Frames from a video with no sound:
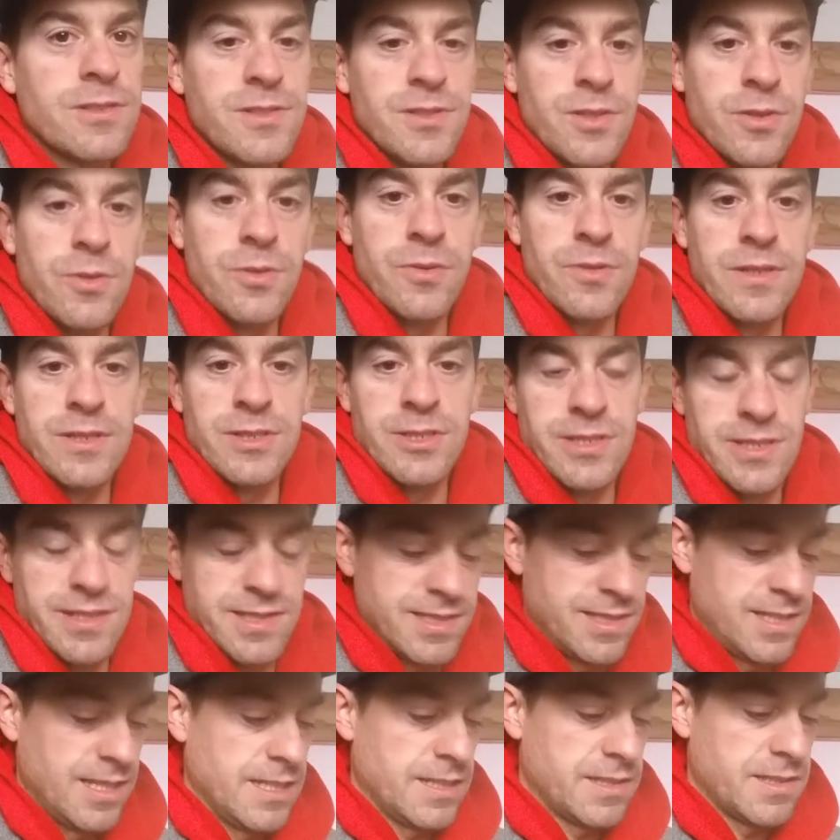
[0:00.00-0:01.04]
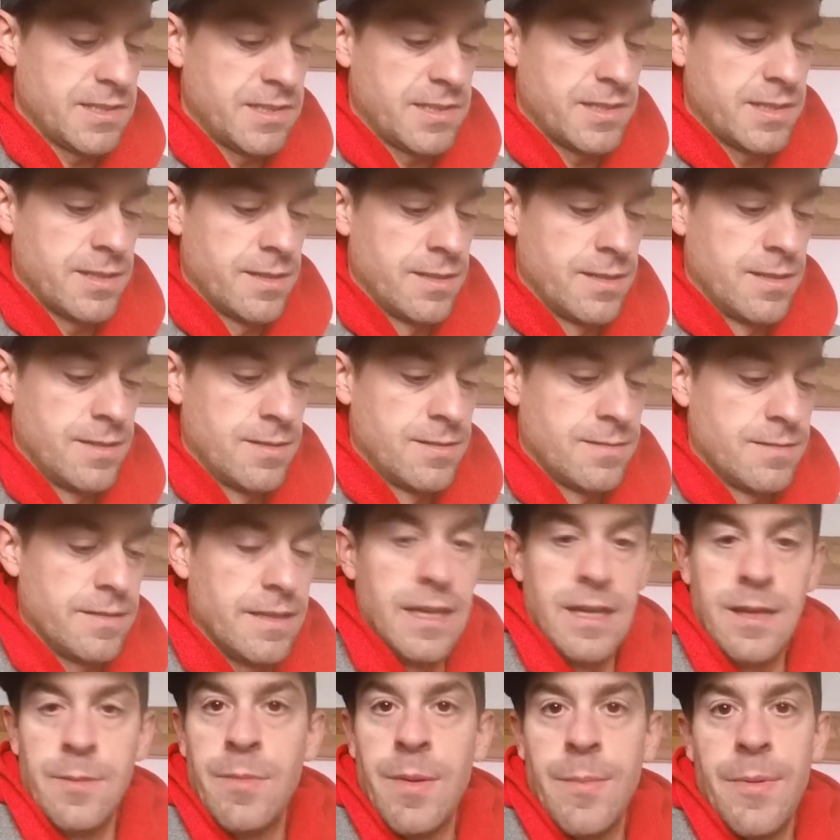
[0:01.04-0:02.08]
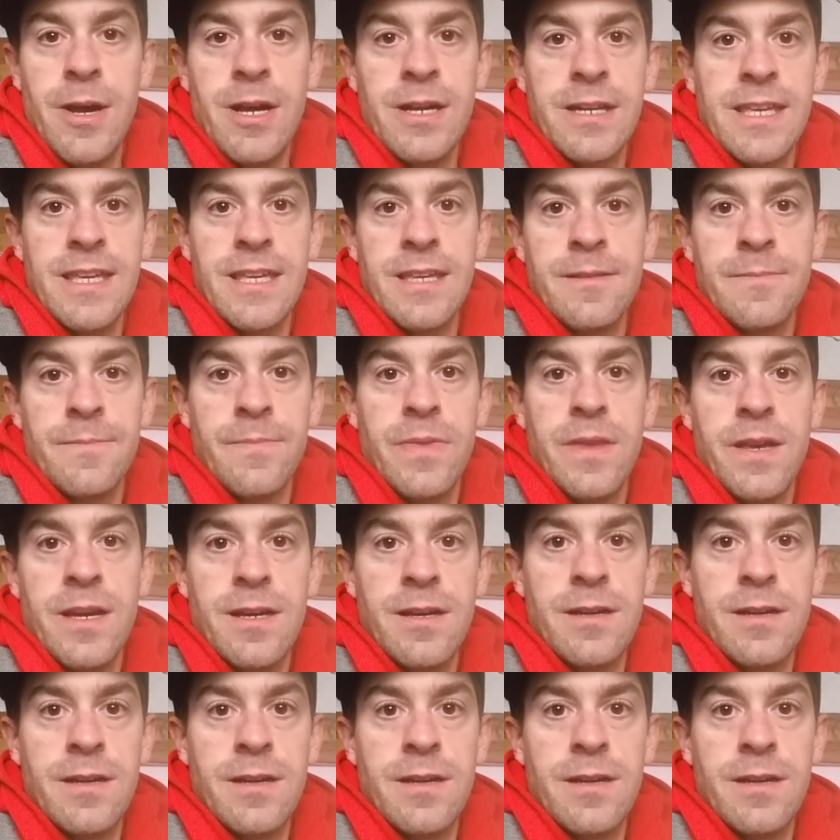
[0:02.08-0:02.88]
so it just sits in my pocket,